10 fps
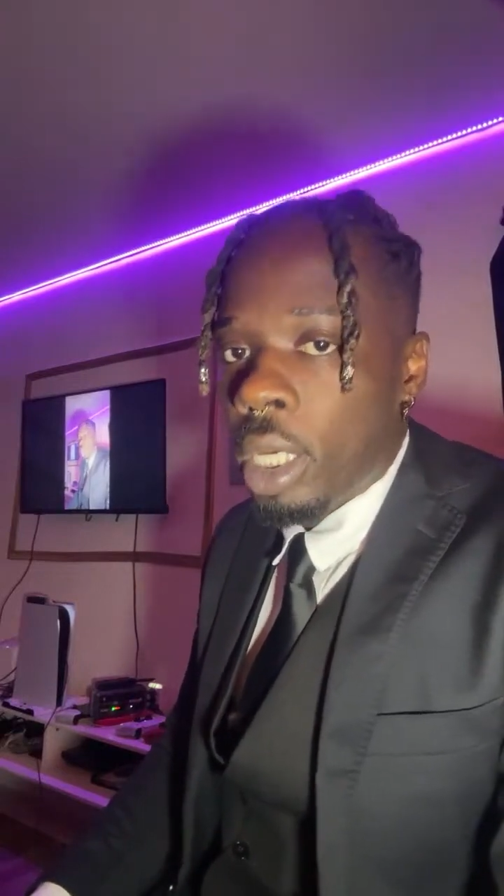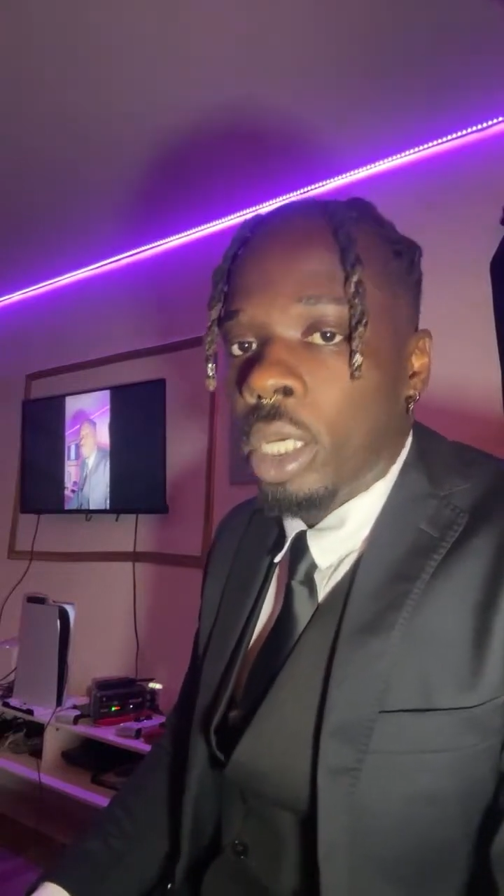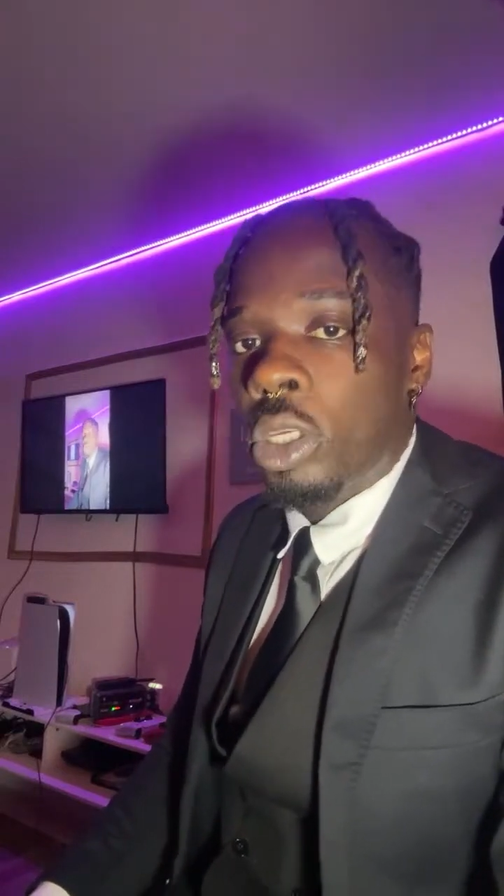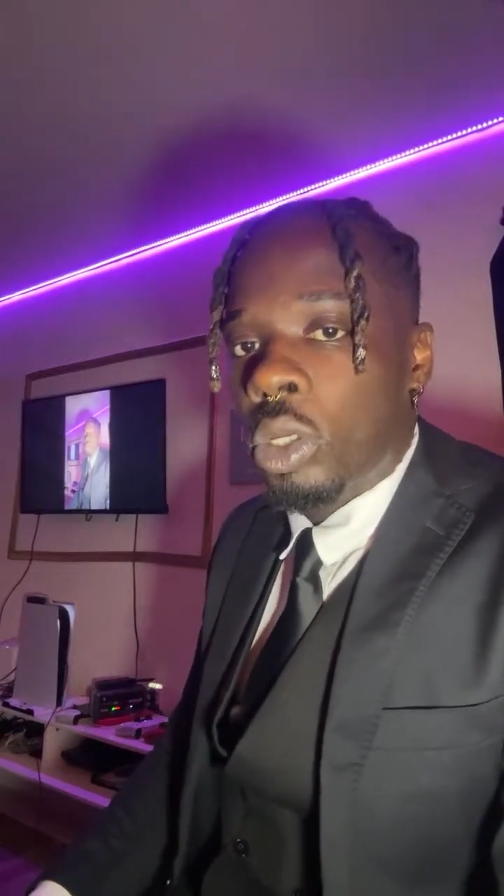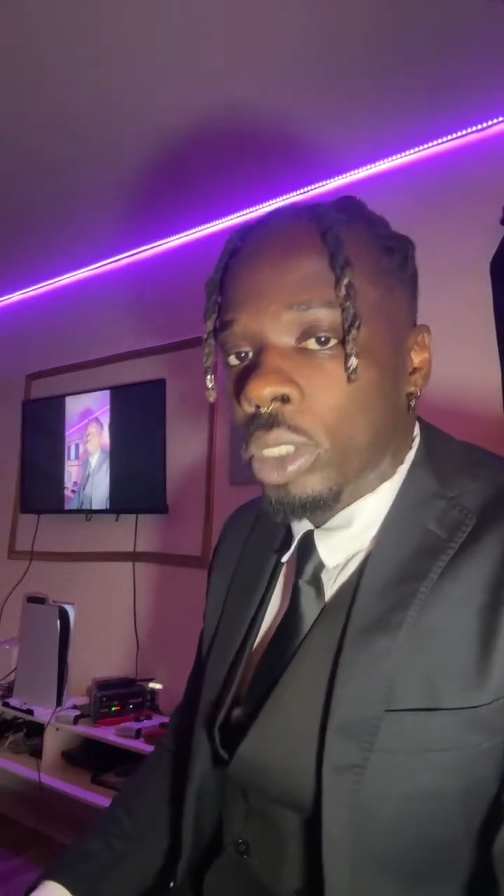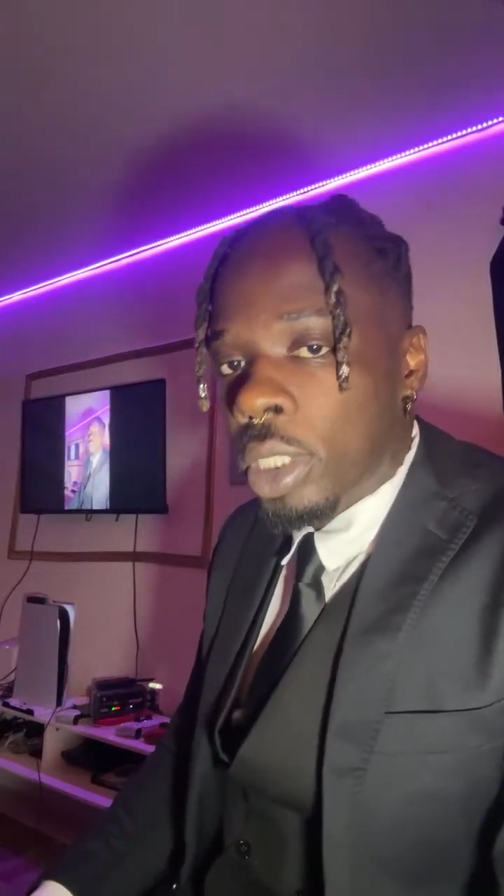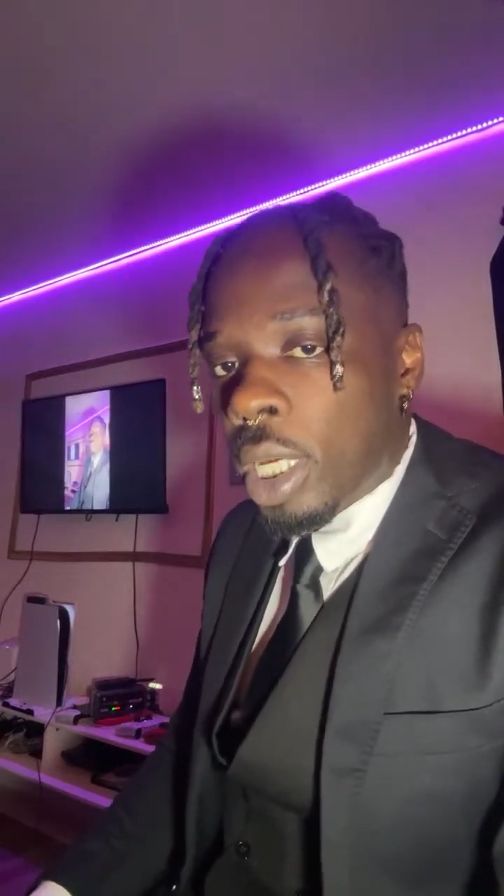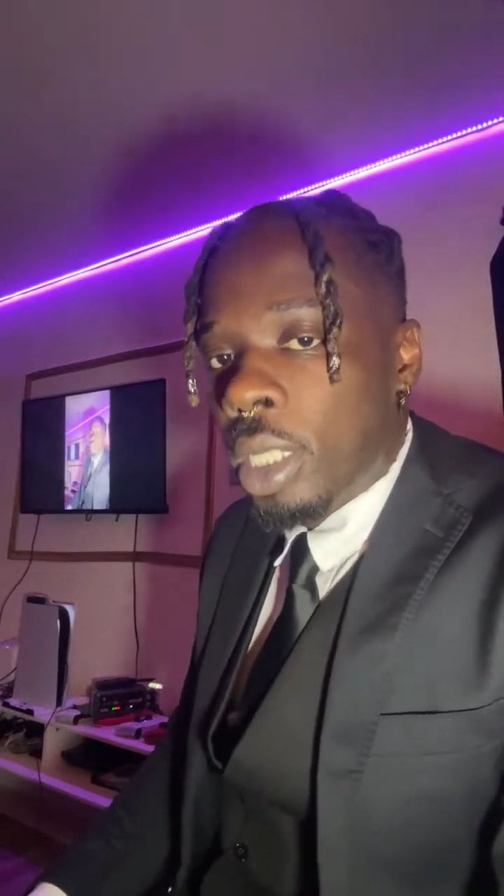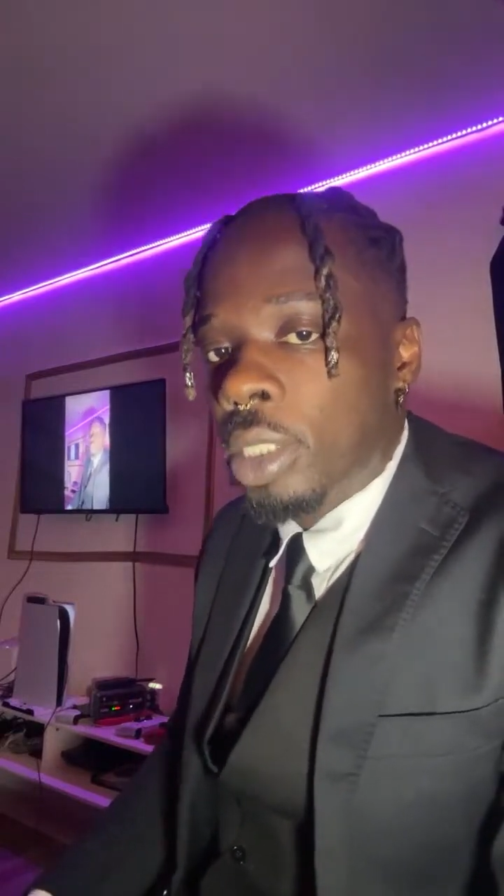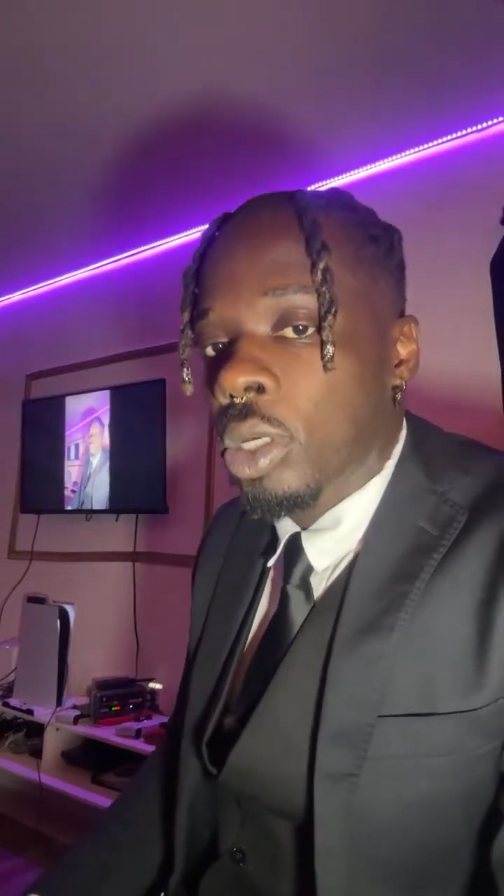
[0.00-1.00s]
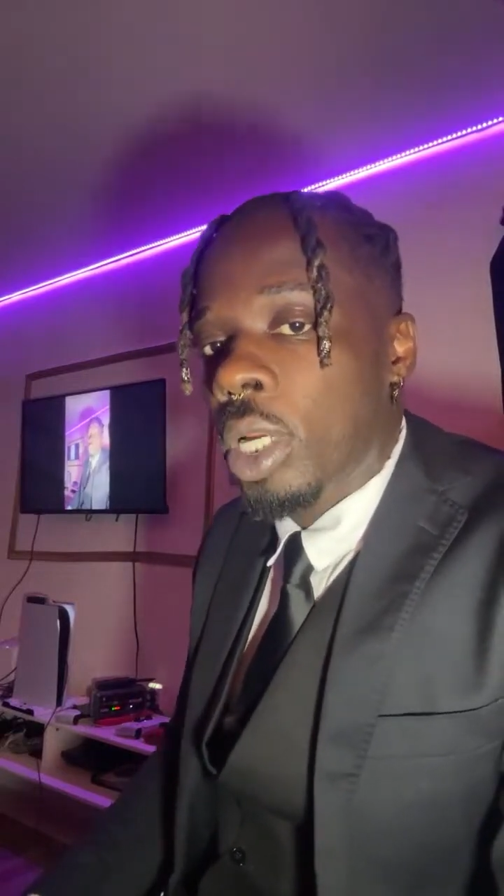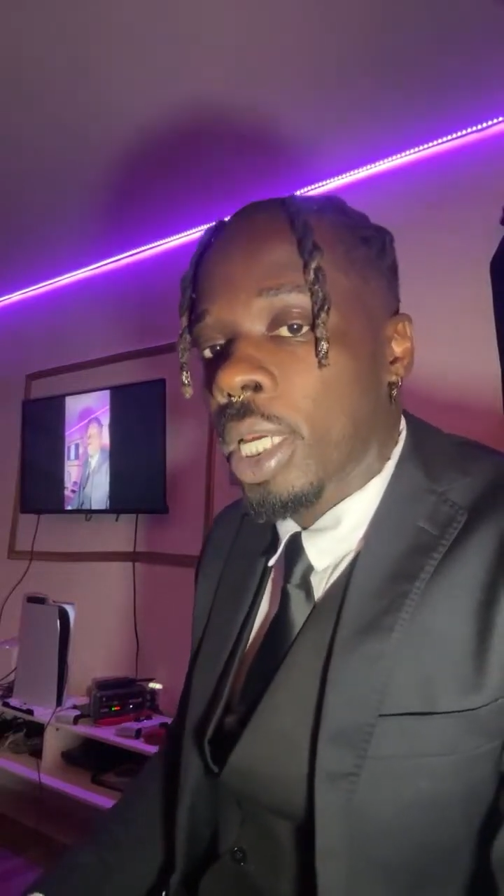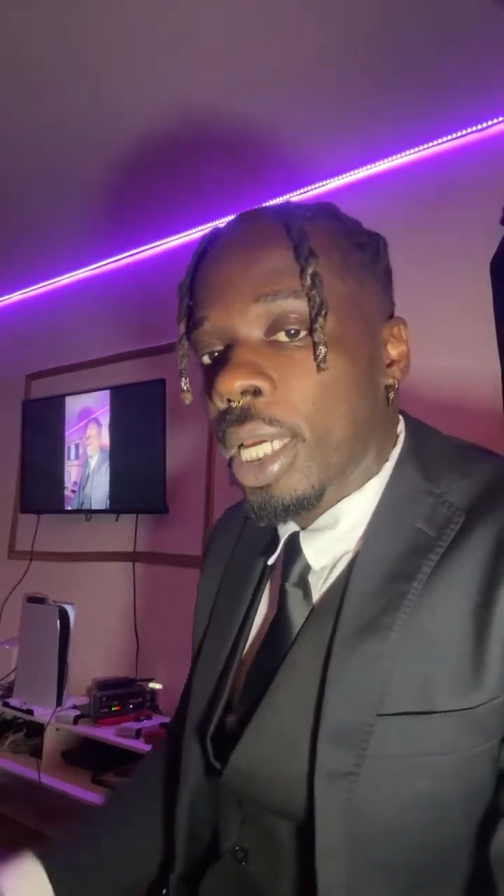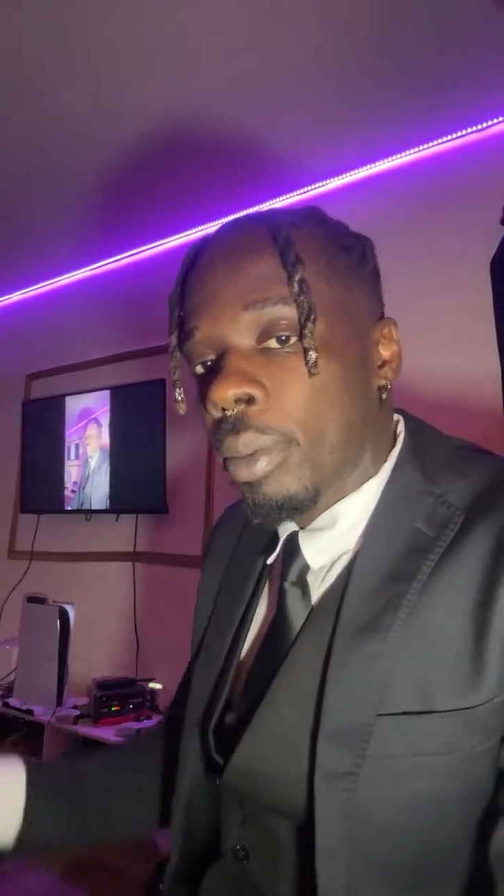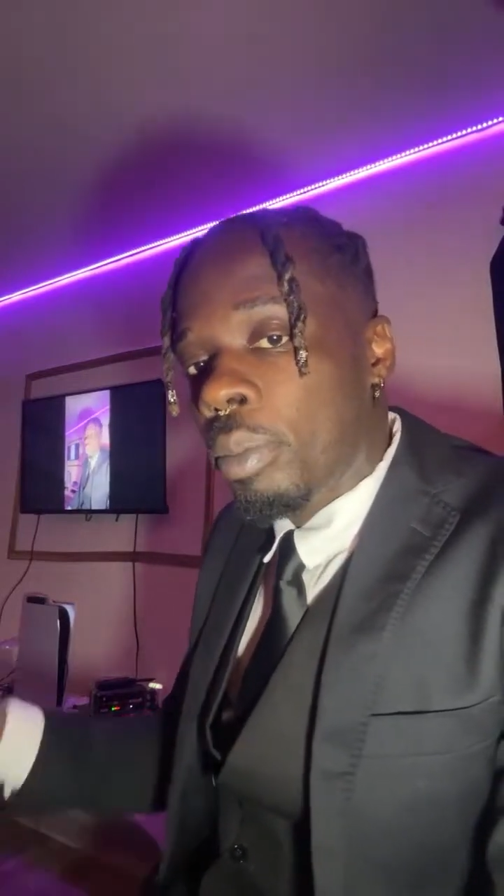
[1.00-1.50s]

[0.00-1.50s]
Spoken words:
your skin is going to get